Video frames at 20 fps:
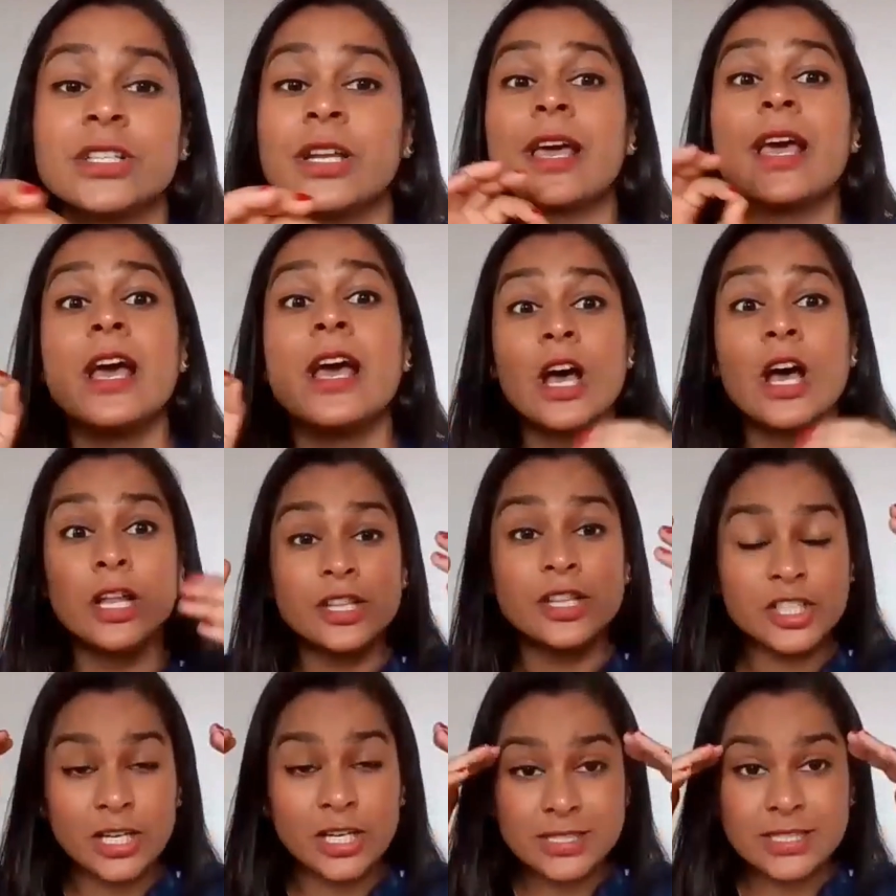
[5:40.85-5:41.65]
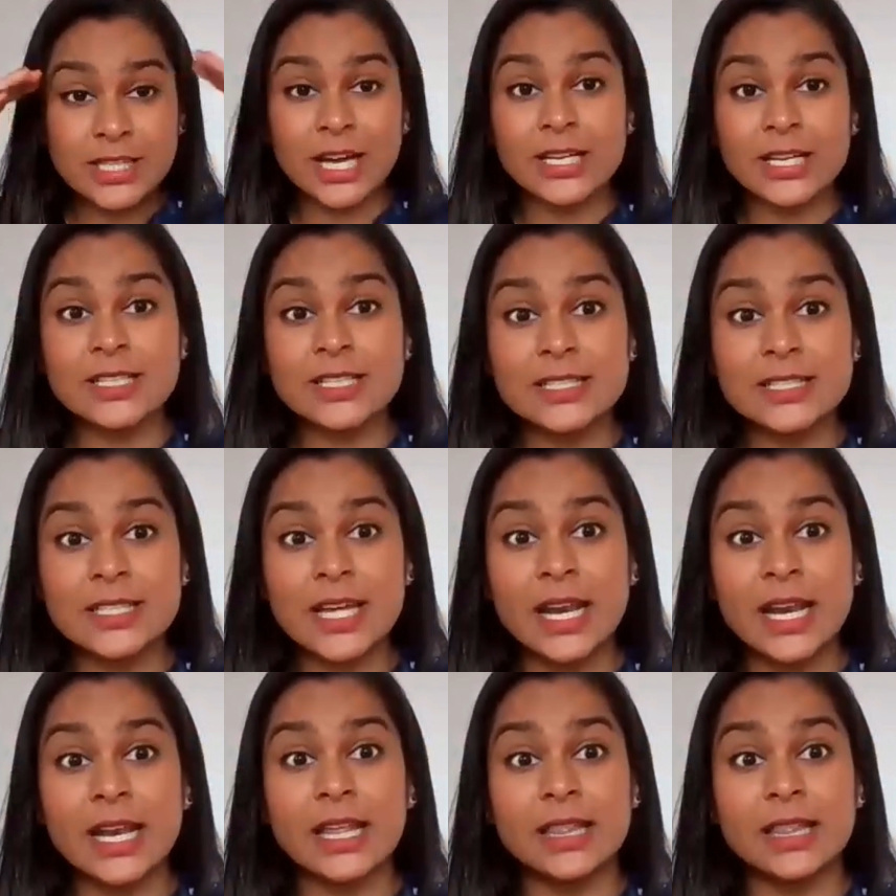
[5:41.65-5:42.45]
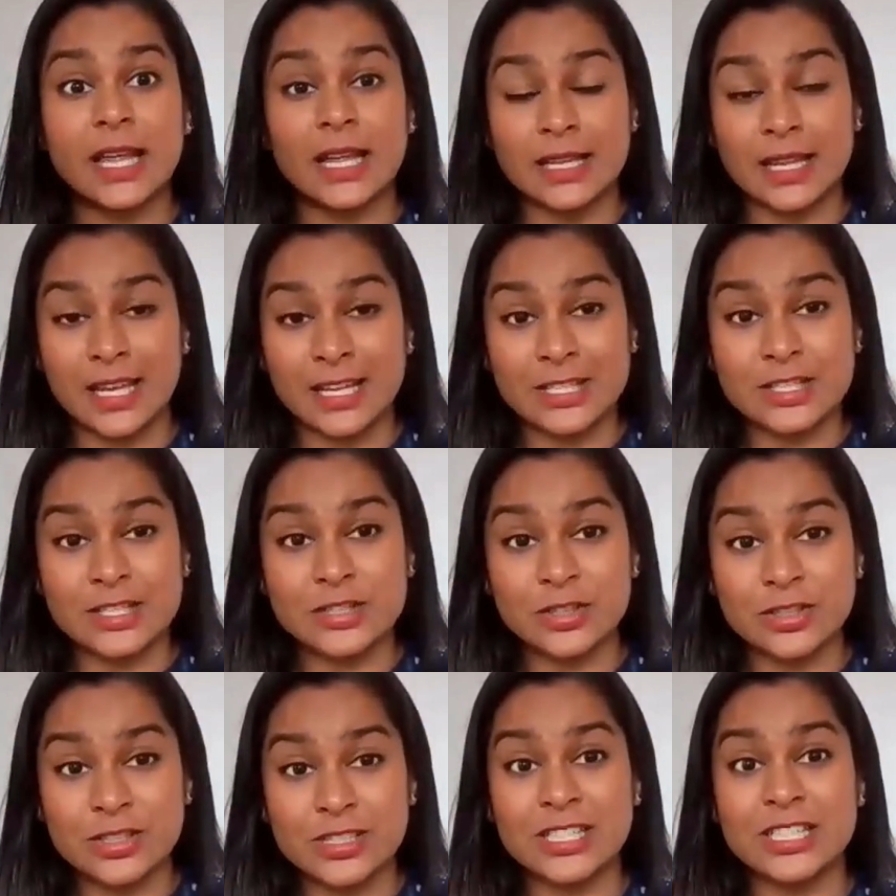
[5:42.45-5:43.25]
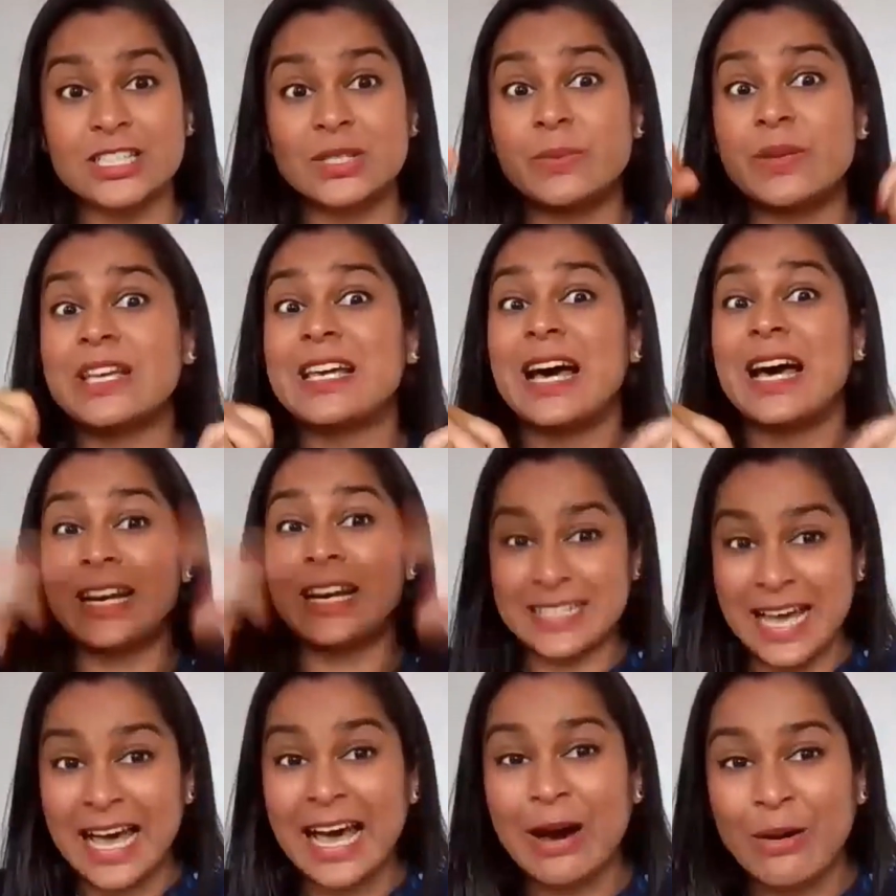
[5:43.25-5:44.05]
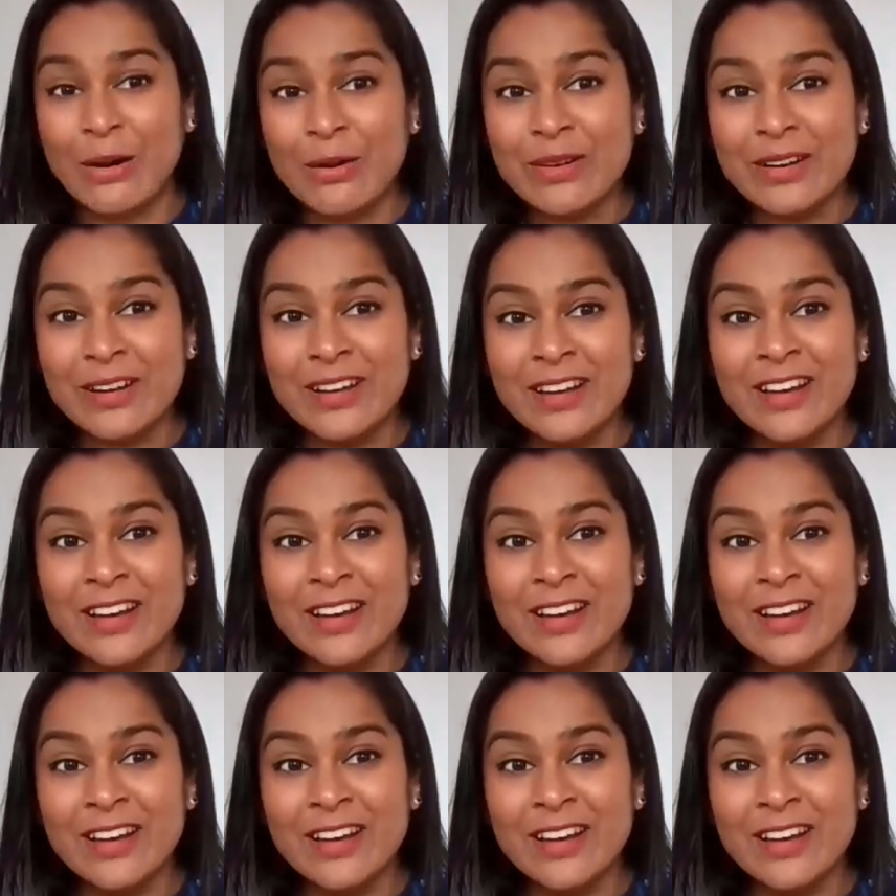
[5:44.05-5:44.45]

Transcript: Like just the understanding that the introns need to be cut out